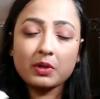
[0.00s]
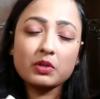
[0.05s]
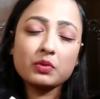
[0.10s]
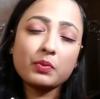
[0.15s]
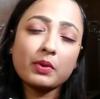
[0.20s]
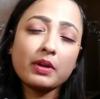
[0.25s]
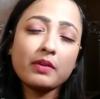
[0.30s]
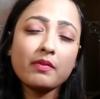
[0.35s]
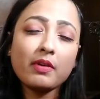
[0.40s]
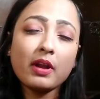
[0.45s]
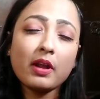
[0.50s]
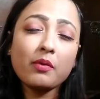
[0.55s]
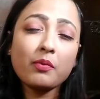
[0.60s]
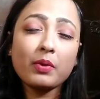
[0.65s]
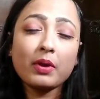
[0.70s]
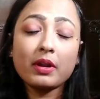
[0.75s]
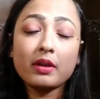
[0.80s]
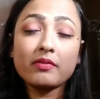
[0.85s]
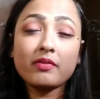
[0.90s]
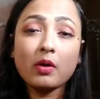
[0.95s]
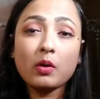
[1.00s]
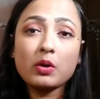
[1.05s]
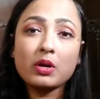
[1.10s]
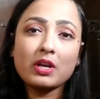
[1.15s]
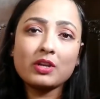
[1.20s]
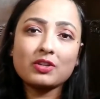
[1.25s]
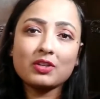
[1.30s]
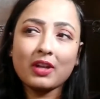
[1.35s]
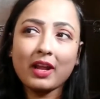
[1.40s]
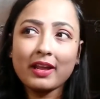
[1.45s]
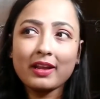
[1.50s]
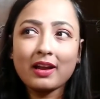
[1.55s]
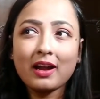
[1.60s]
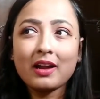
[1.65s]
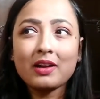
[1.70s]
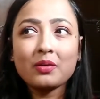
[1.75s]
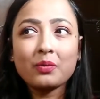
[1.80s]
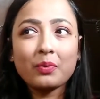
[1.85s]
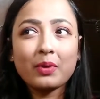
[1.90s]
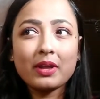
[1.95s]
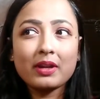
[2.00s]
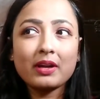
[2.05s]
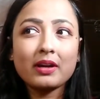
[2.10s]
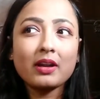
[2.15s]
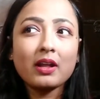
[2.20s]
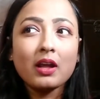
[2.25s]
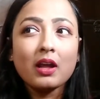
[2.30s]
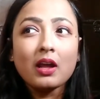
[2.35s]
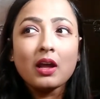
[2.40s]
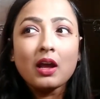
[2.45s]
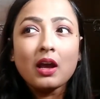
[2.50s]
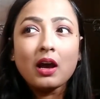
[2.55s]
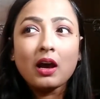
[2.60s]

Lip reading: because whenever I wear a foundation I can't wear it